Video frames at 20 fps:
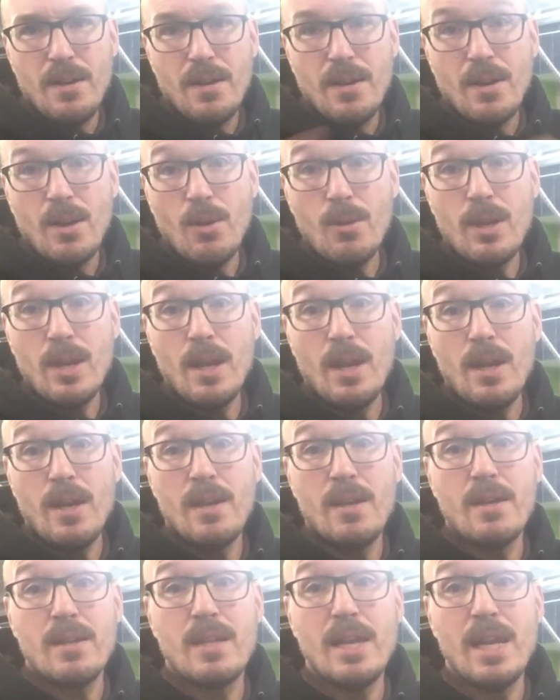Okay,
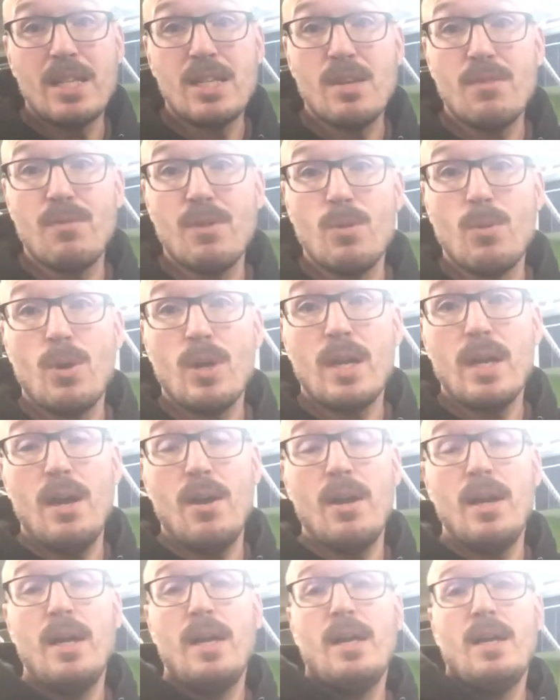that's it for the
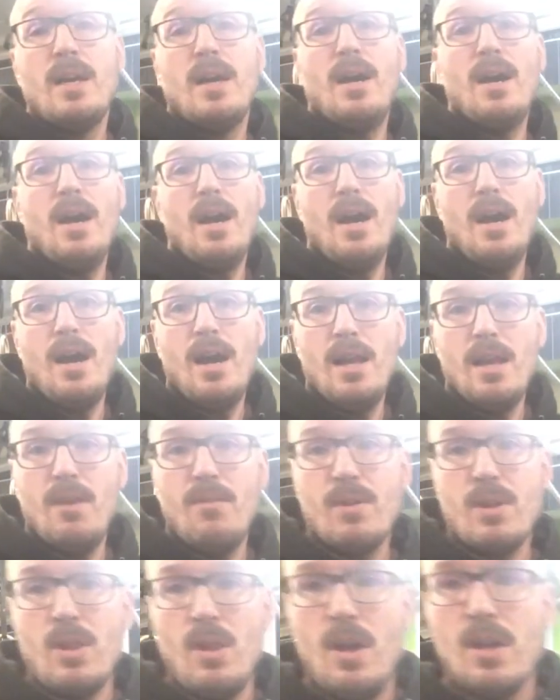workout.
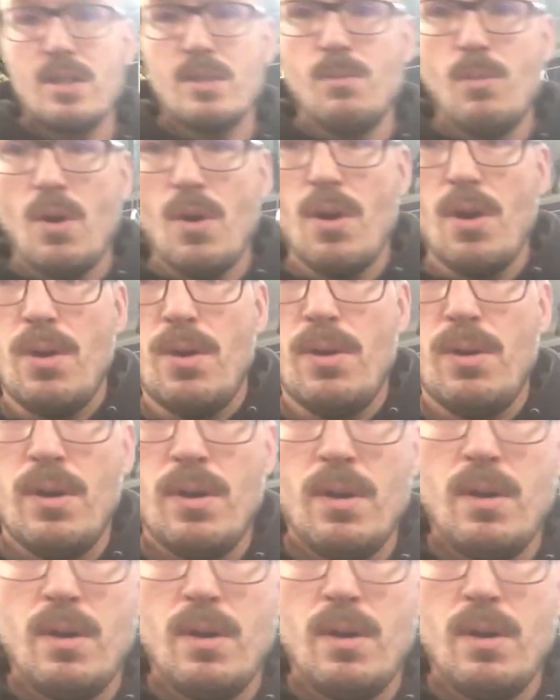11 o'clock tomorrow,